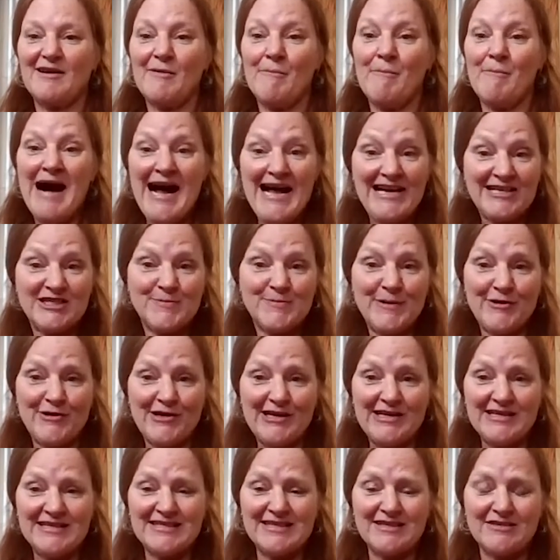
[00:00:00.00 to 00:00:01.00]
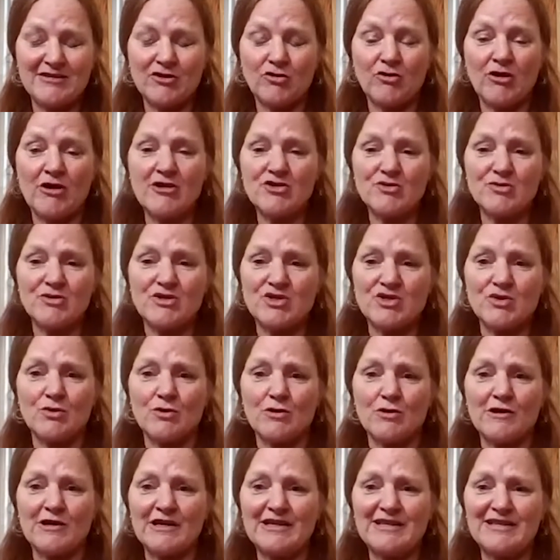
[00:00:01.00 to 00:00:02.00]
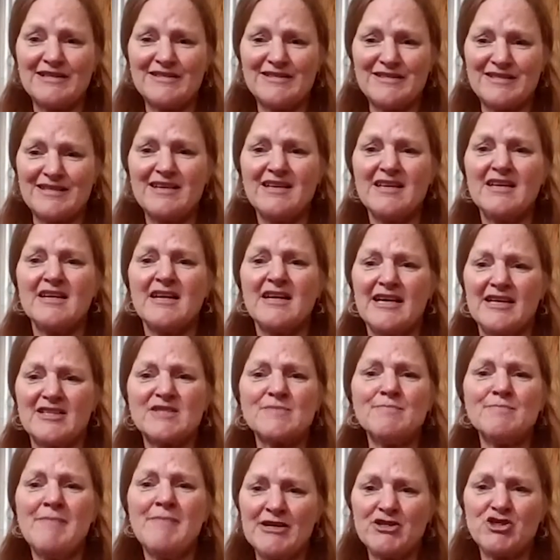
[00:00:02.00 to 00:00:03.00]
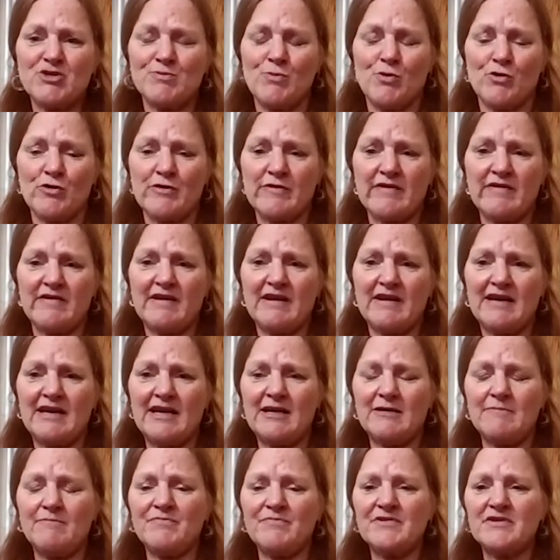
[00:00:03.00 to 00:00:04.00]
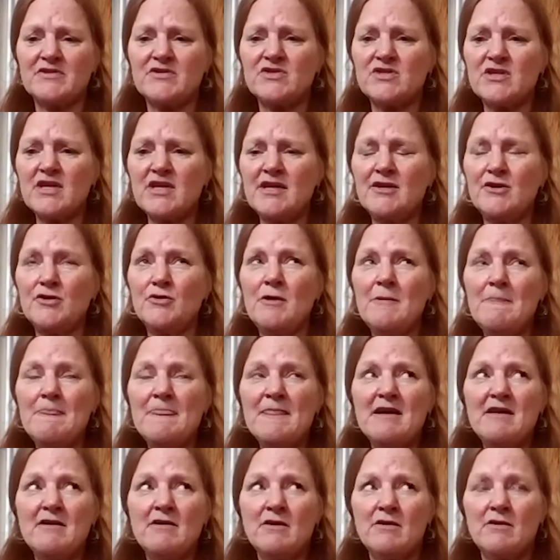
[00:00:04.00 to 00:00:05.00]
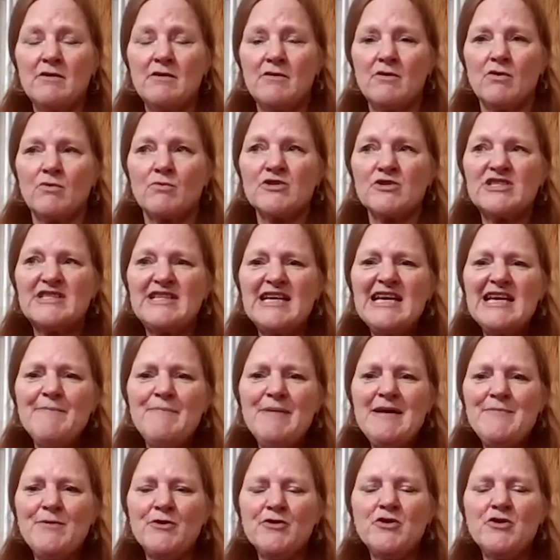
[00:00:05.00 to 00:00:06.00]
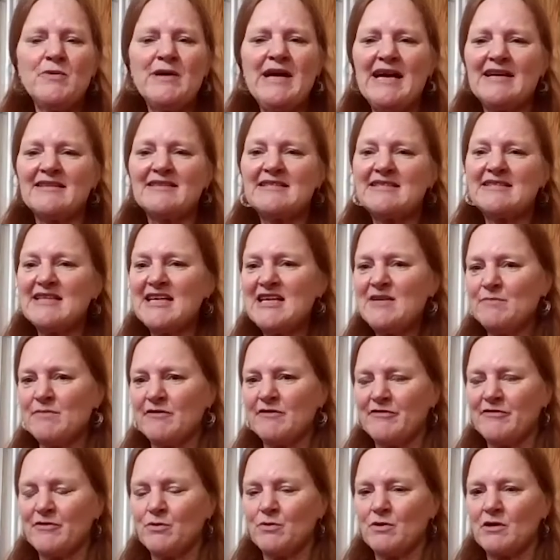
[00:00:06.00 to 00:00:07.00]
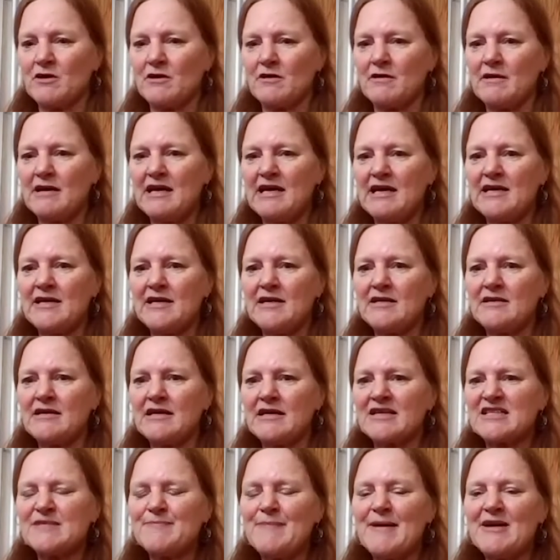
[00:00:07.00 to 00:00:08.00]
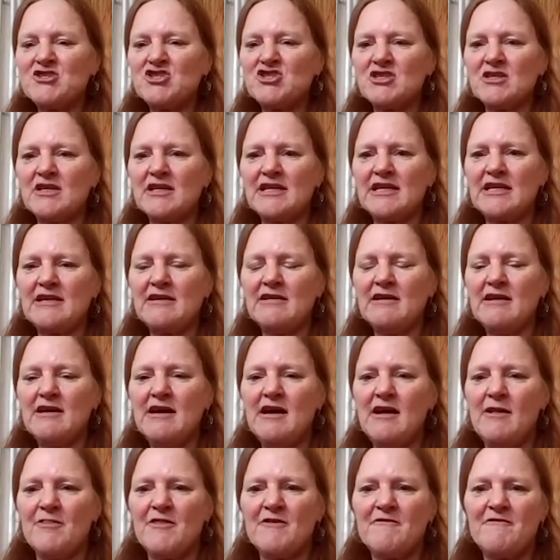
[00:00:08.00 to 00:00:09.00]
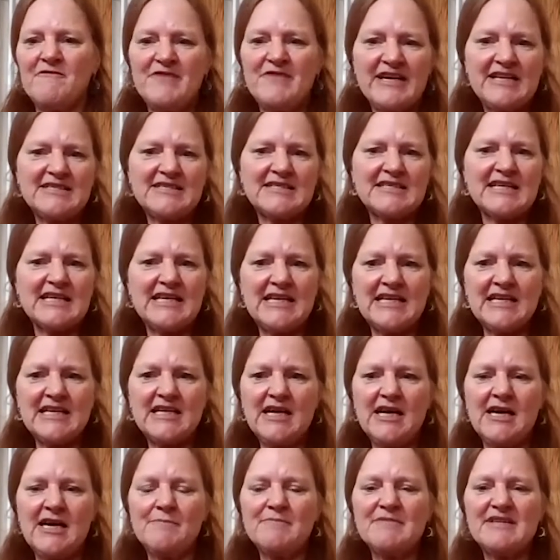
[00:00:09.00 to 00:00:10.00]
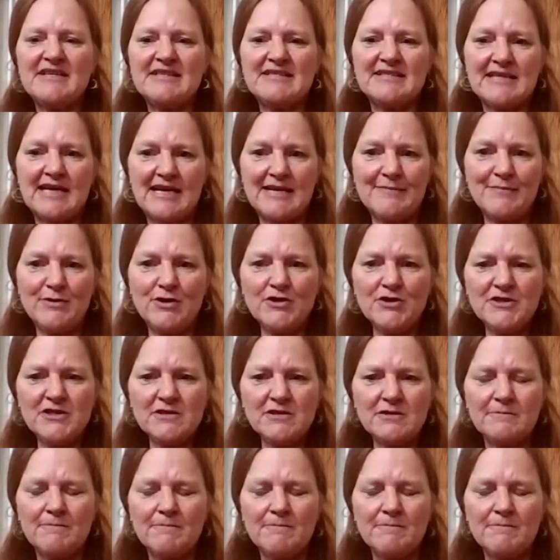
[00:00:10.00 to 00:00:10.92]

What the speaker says: my experience in the grocery store is it's much more than that. So we're seeing people who we hadn't seen before, and especially the fixed income disabled